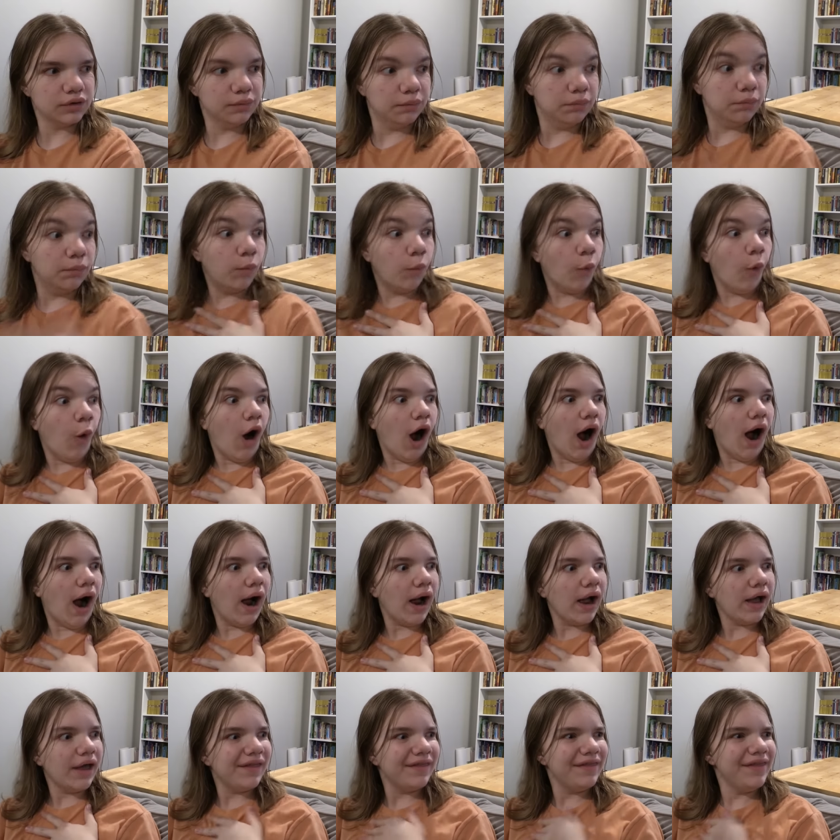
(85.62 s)

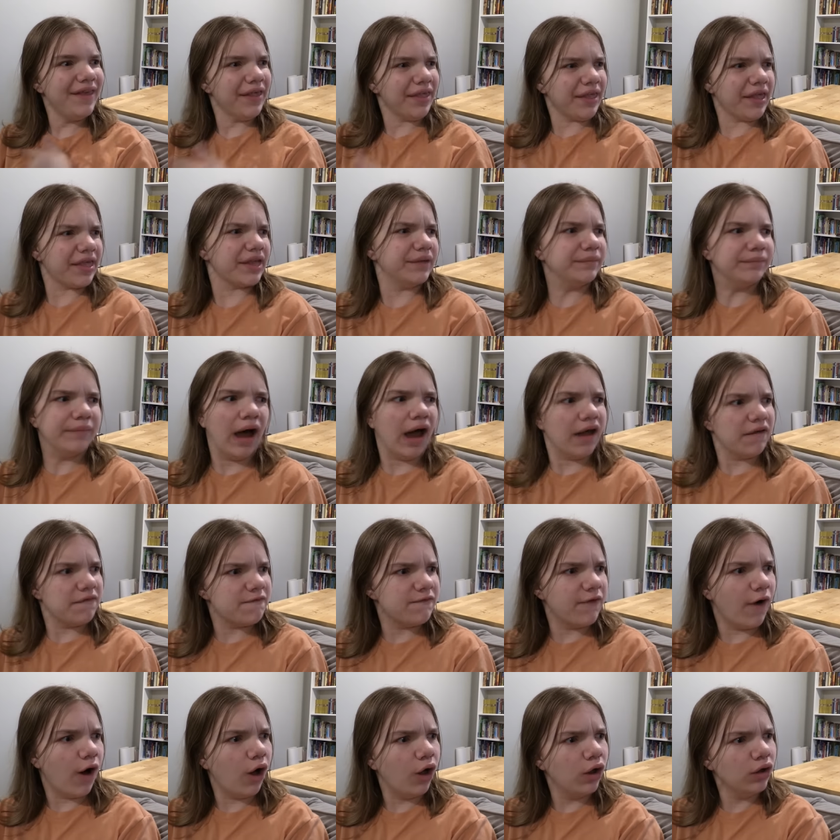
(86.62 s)
Moi? This isn't my
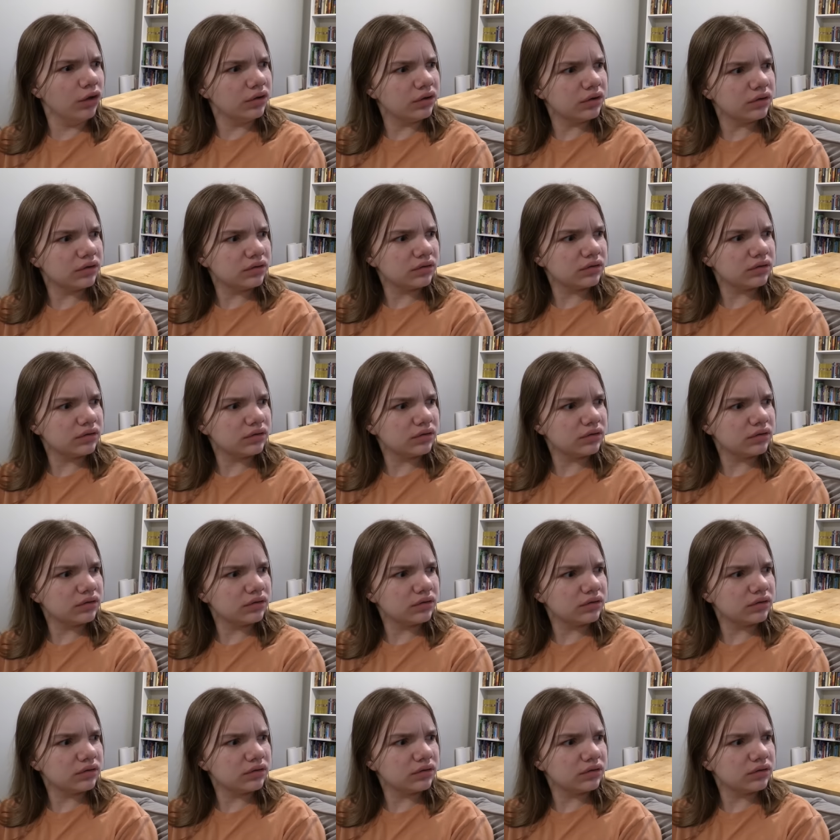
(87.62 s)
fault.